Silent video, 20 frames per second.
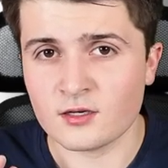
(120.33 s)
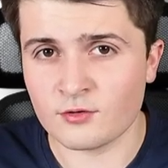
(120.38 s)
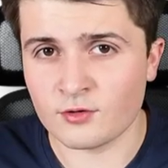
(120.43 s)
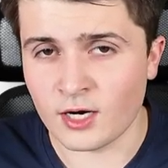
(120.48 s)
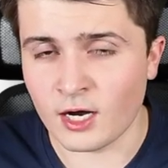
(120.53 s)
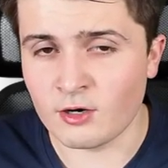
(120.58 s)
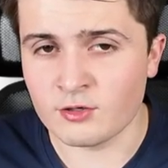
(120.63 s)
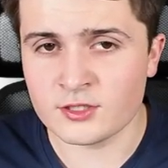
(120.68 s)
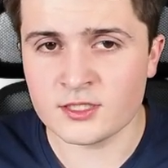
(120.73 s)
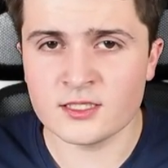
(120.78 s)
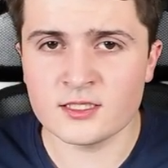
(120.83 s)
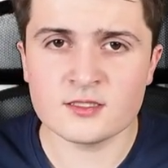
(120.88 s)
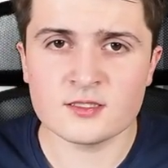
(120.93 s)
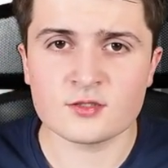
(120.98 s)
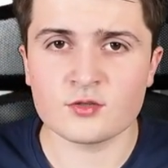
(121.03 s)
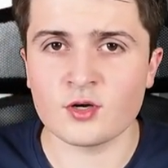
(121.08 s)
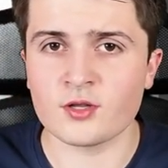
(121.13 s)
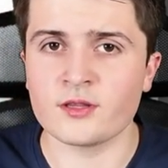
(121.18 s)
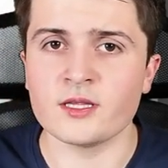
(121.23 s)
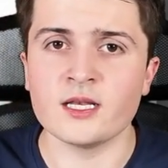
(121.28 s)

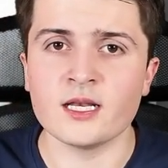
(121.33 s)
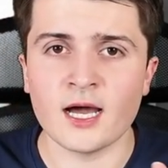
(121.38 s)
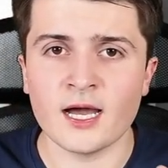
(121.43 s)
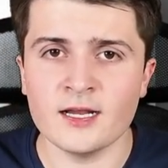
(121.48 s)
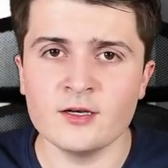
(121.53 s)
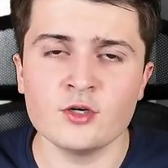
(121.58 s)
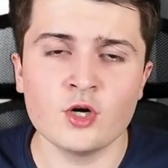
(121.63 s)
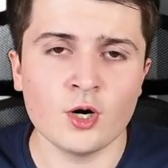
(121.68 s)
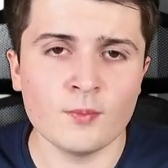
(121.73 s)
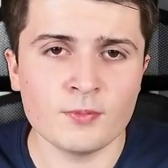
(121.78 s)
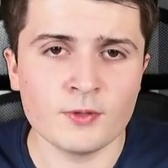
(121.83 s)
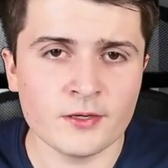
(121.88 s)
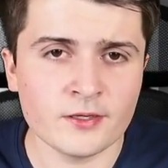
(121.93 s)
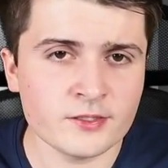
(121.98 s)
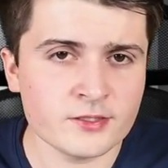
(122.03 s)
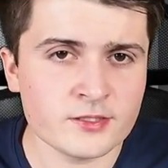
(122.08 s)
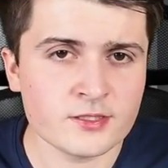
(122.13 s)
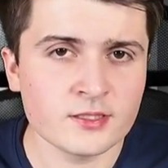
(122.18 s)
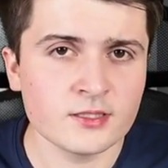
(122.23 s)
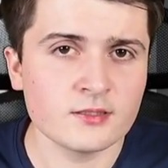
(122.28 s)
routers or the line
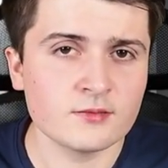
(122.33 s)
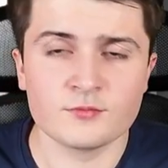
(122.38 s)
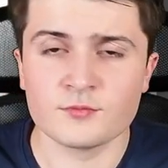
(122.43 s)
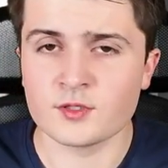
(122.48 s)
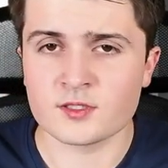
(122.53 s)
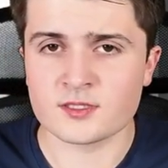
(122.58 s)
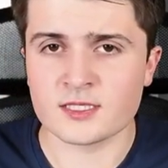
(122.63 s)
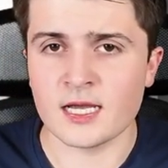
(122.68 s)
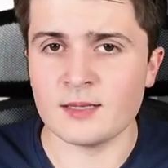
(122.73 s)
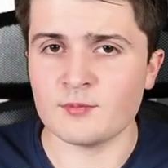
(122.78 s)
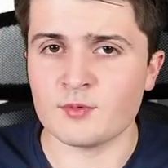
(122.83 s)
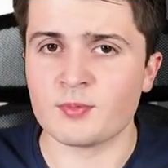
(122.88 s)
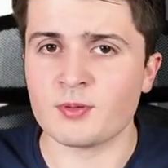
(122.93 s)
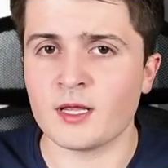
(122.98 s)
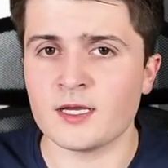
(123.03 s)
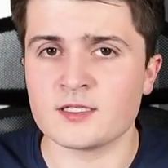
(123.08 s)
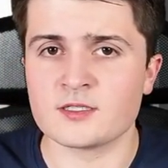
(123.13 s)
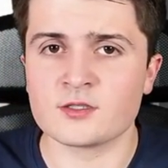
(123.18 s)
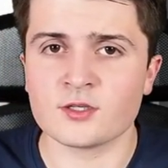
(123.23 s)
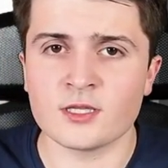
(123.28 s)
couplers, the same
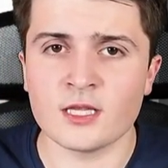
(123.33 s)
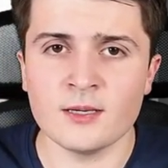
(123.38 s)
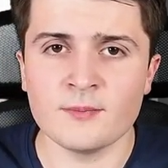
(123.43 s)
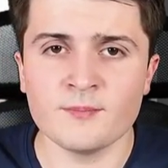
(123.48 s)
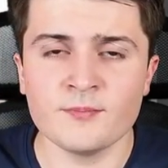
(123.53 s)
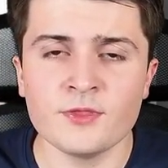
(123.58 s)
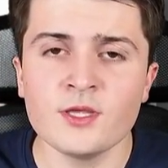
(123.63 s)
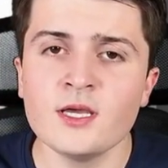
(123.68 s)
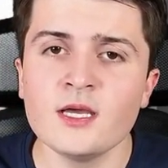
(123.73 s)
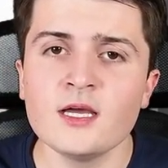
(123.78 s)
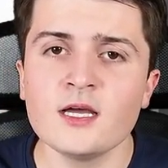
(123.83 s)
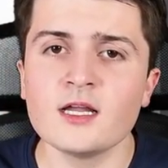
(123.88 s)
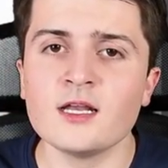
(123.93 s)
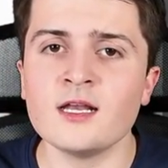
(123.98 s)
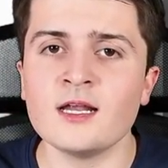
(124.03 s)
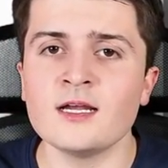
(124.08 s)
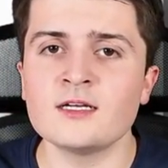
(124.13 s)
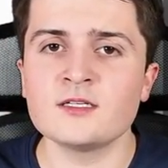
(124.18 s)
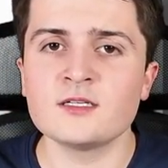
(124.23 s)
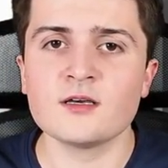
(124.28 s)
applies to them,
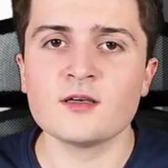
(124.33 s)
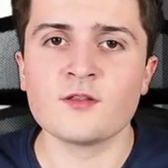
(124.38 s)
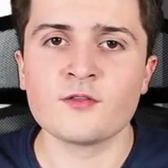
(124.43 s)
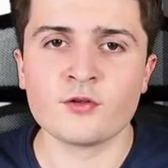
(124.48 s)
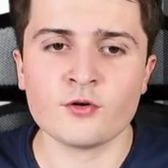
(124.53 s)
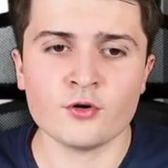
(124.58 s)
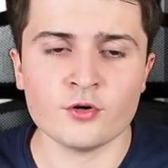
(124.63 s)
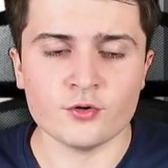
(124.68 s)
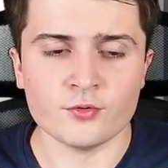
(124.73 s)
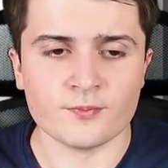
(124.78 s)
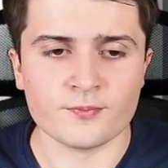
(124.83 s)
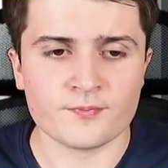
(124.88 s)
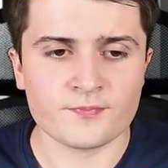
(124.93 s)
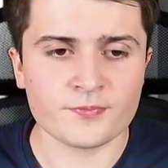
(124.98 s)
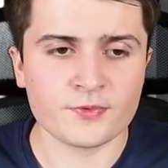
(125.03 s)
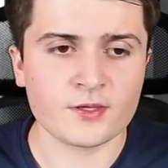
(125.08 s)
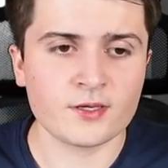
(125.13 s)
let through.